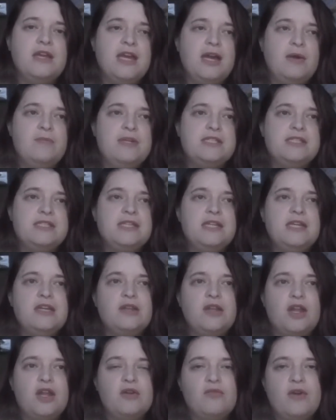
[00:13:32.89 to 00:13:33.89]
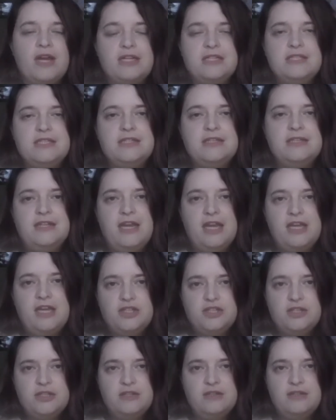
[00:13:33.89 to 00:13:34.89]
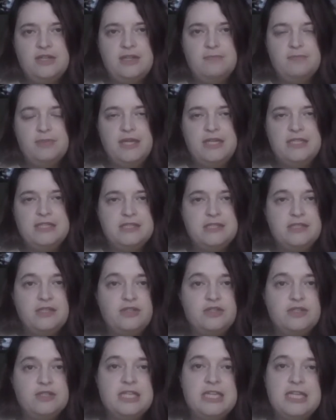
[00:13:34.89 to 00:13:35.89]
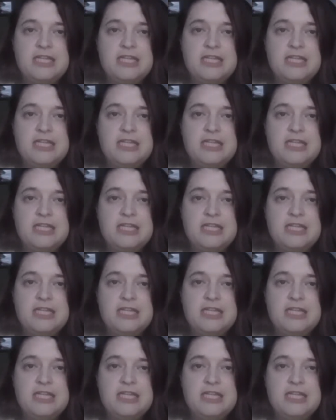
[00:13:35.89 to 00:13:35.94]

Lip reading: And we see a lot of reconciliation in places such as